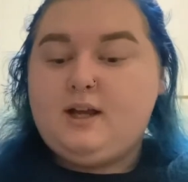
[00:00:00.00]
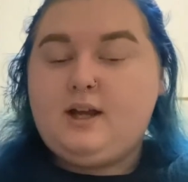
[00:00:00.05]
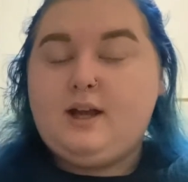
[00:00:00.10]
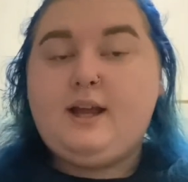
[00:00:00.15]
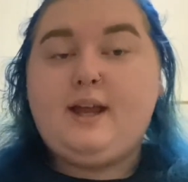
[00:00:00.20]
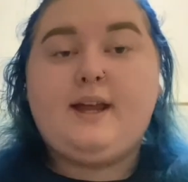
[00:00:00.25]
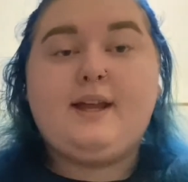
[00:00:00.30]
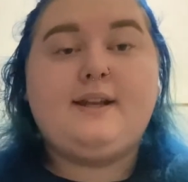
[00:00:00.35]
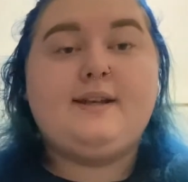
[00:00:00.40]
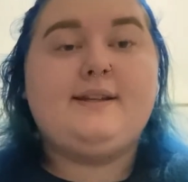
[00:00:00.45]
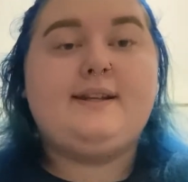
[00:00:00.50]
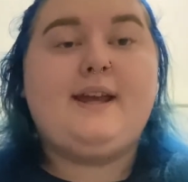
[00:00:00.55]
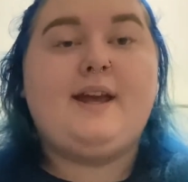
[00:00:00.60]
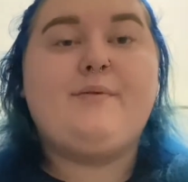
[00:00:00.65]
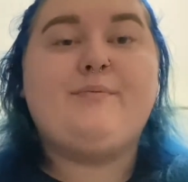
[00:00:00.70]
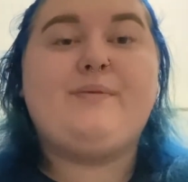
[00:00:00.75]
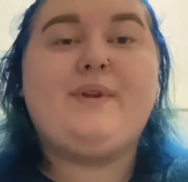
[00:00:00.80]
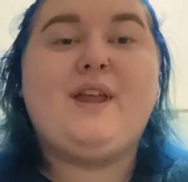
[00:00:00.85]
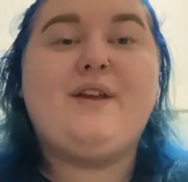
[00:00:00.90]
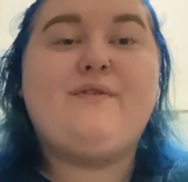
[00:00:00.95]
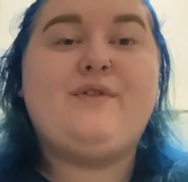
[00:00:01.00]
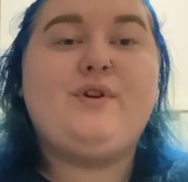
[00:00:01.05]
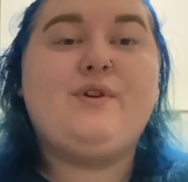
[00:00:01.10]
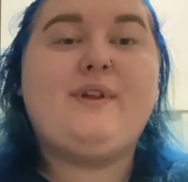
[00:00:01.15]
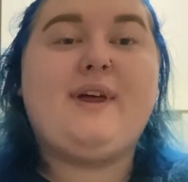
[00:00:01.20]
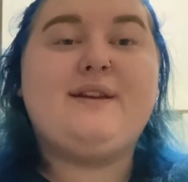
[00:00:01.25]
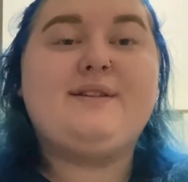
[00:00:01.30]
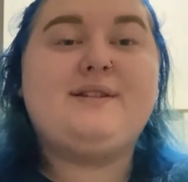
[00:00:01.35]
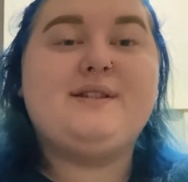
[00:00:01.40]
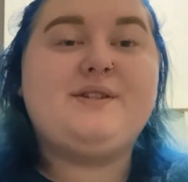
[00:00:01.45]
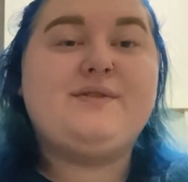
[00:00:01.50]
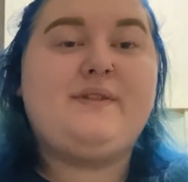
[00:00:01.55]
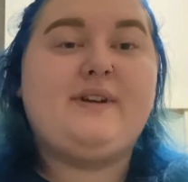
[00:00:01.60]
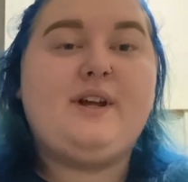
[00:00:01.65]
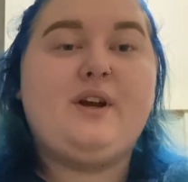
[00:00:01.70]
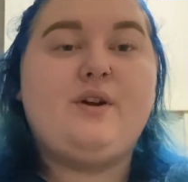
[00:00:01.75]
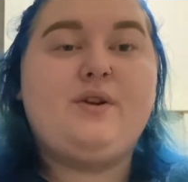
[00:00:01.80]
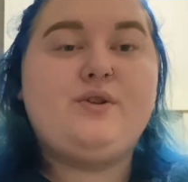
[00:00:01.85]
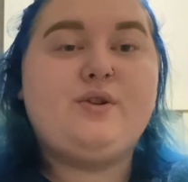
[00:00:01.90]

And yeah, if you like this video,